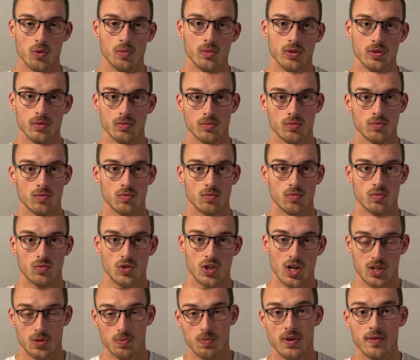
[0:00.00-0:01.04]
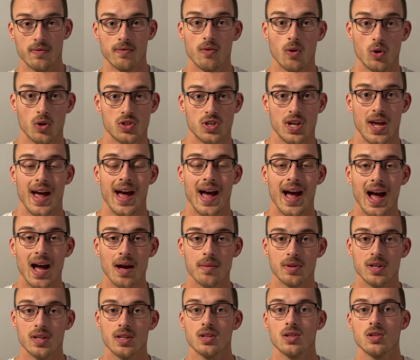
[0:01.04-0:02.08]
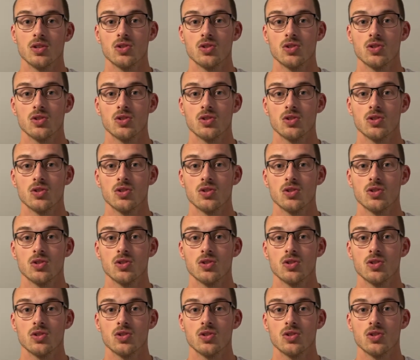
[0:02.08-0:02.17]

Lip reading: will just be force of habit,